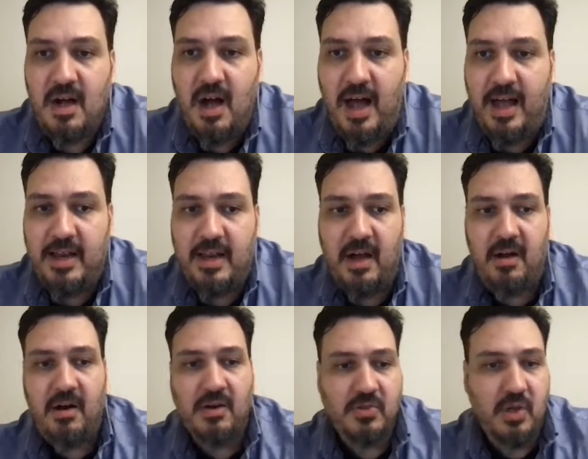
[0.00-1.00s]
And
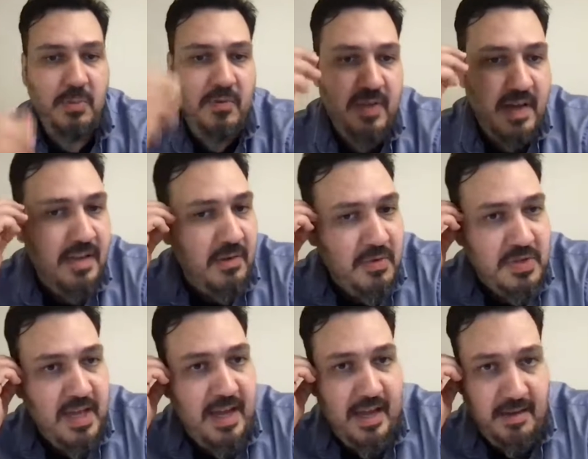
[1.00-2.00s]
on top of that, I would
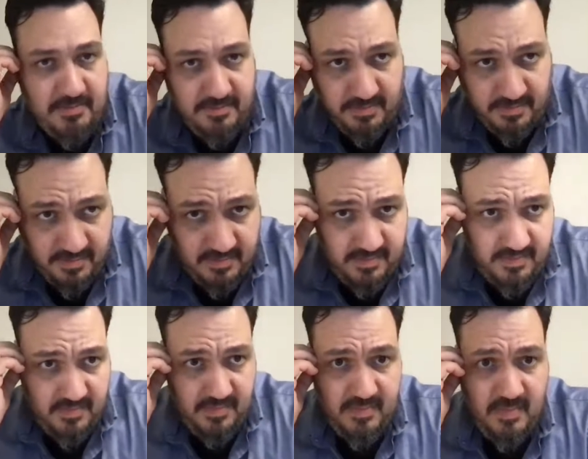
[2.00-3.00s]
say
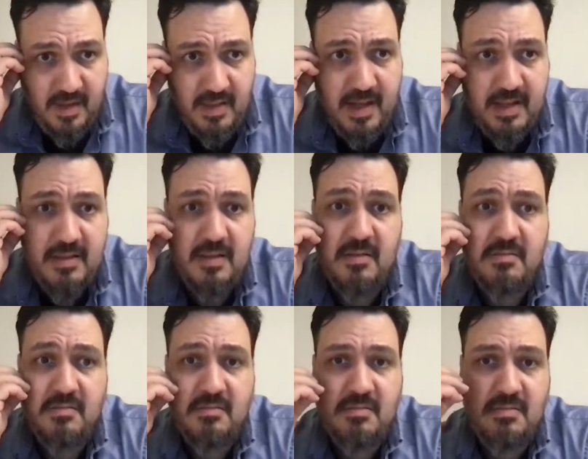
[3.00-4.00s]
that
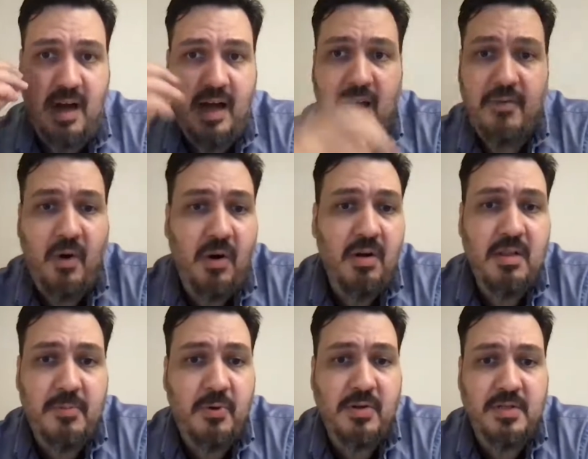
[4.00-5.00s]
I have all the
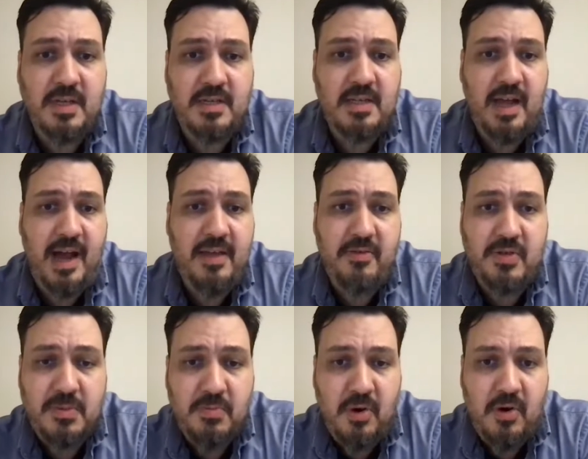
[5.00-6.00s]
projects, either
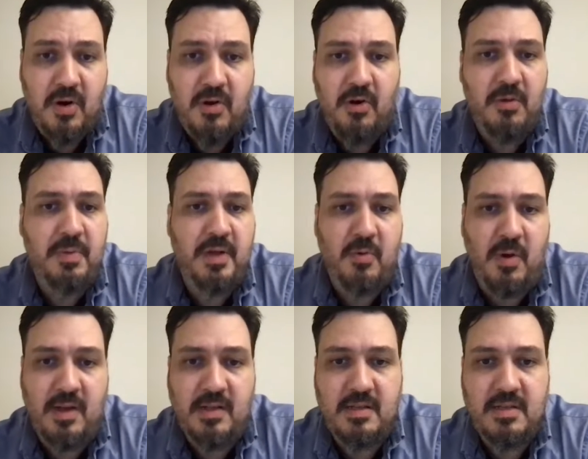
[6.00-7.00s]
small or big
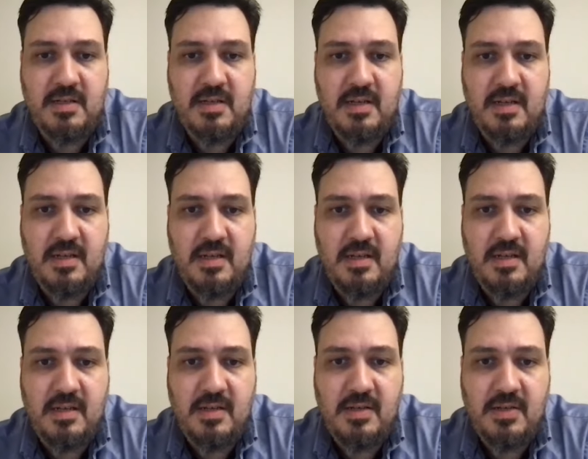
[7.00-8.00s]
ones.
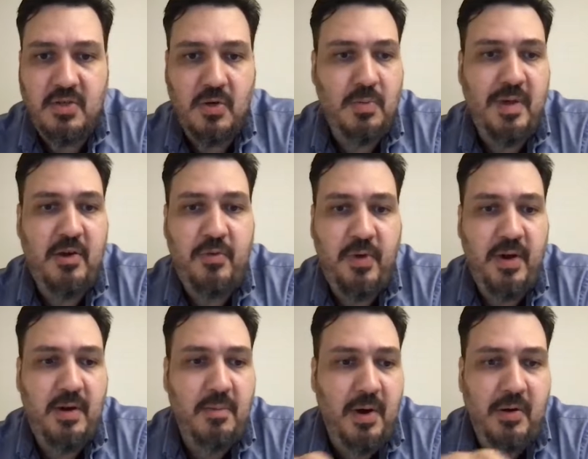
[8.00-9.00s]
So we may refer
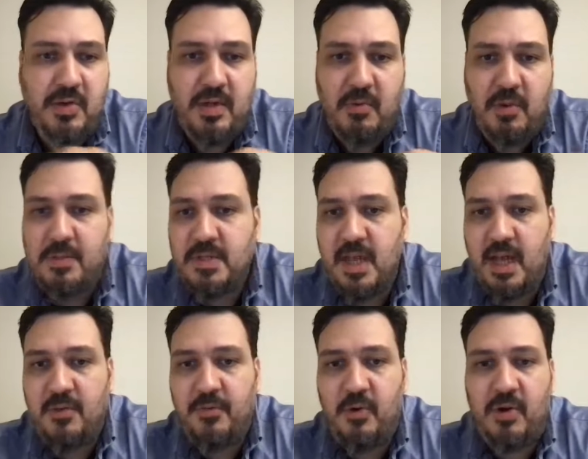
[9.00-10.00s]
about the
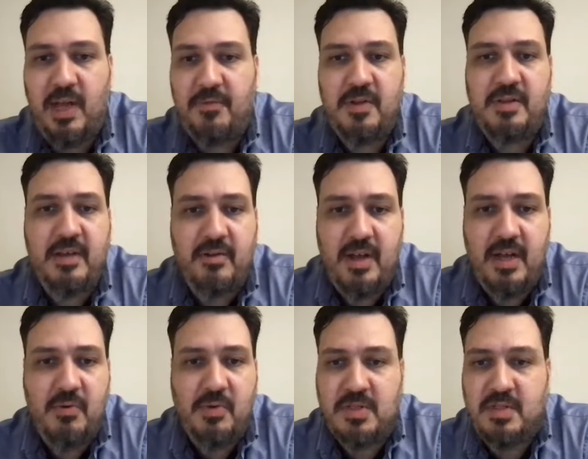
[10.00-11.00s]
website for a cafeteria,
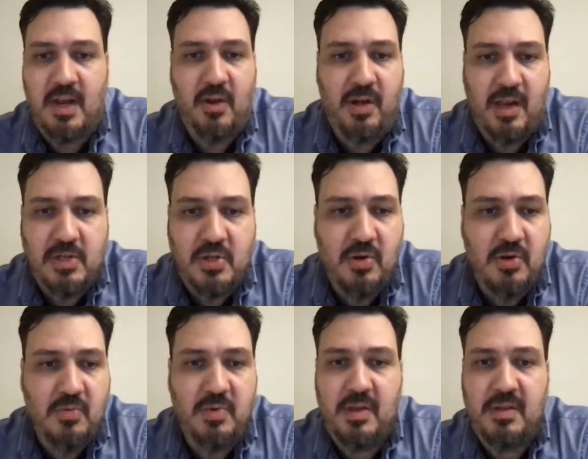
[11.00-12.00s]
which is a local store
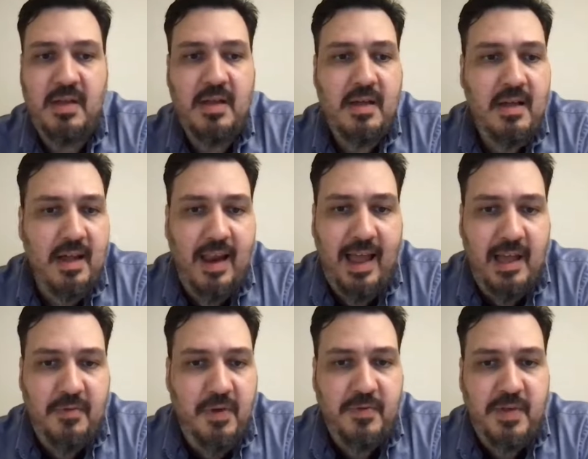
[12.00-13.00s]
with like
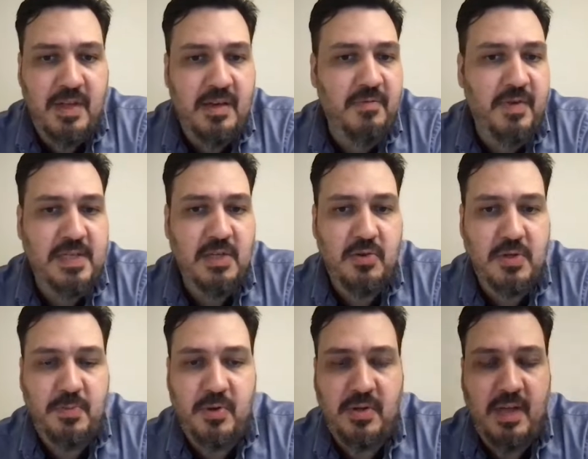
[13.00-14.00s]
15 visitors
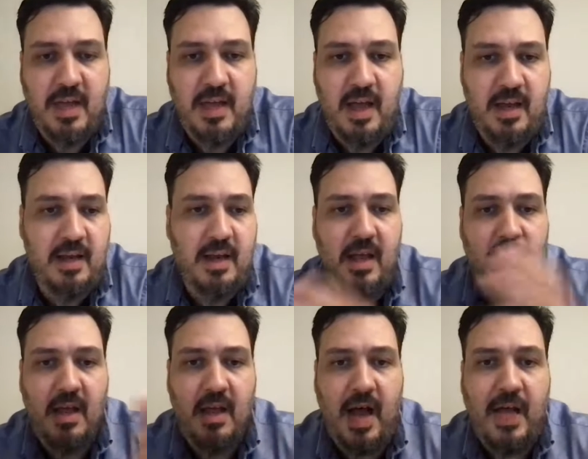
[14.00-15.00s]
per day. And
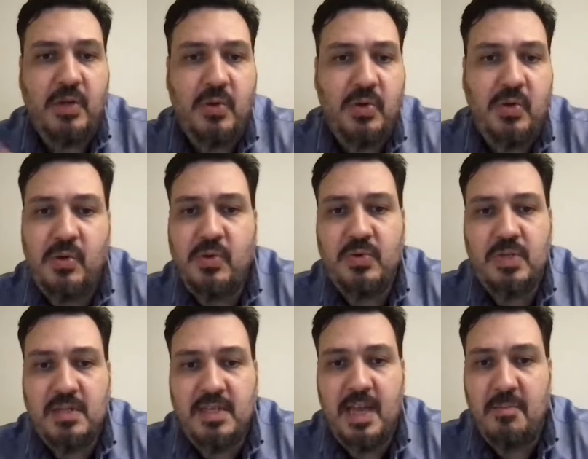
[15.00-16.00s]
I do use
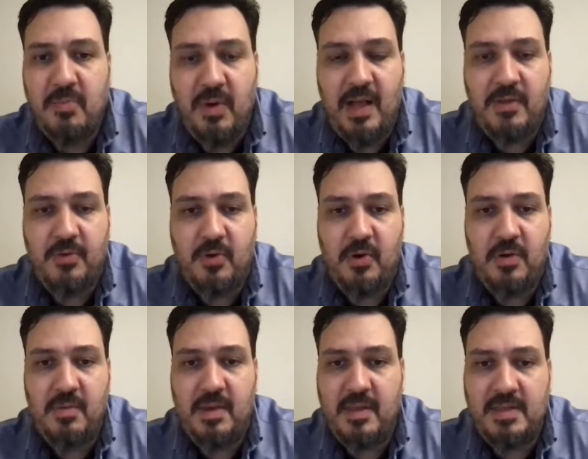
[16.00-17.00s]
the same
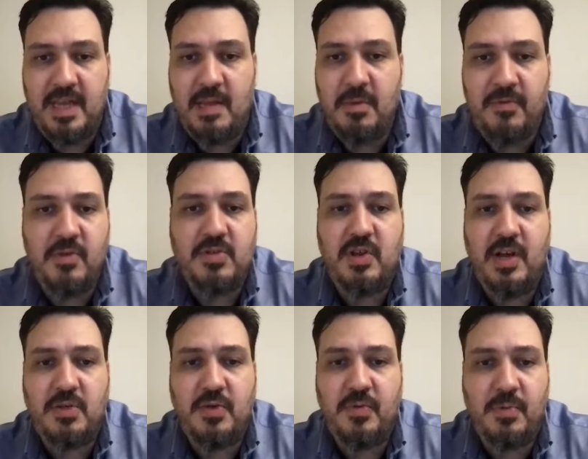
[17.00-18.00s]
platform and the same
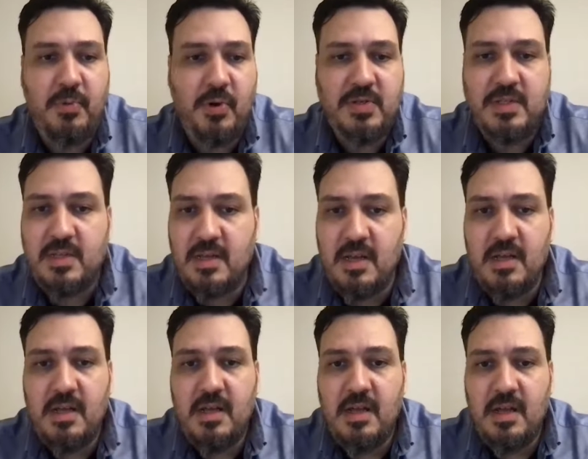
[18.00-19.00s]
infrastructure for projects
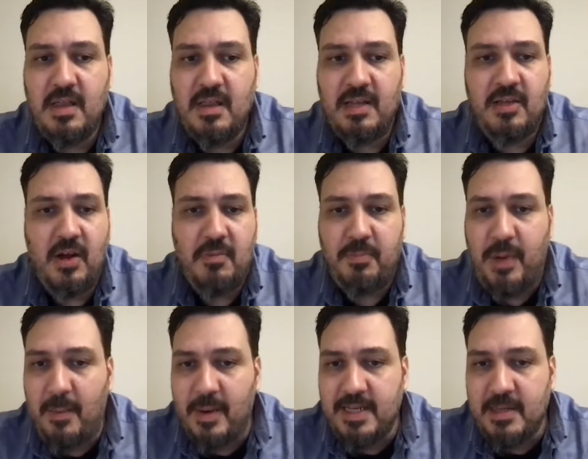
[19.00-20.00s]
that are
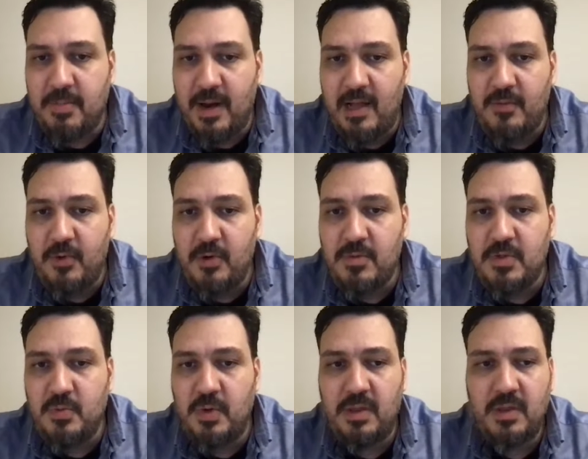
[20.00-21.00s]
publishing
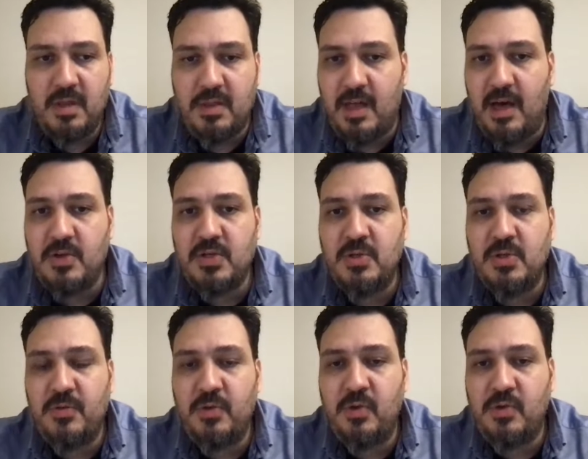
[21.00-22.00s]
platforms with thousands
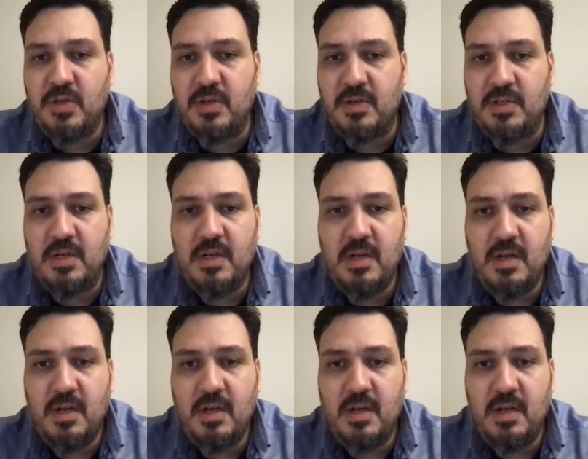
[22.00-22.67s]
of users.